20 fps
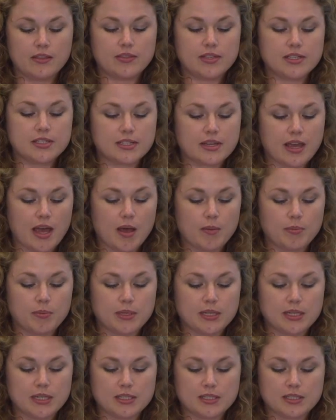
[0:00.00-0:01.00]
This gap
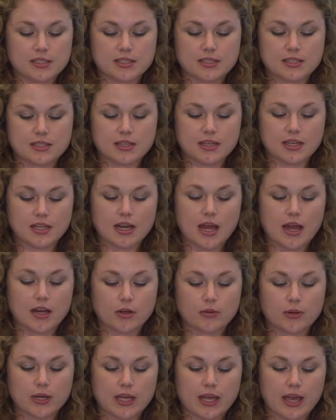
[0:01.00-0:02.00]
is
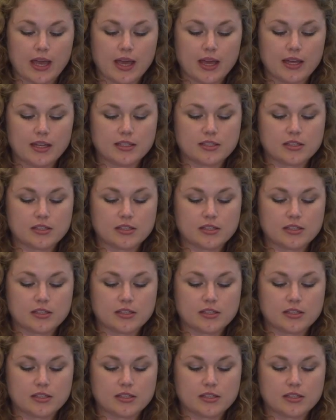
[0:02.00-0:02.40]
inadequate care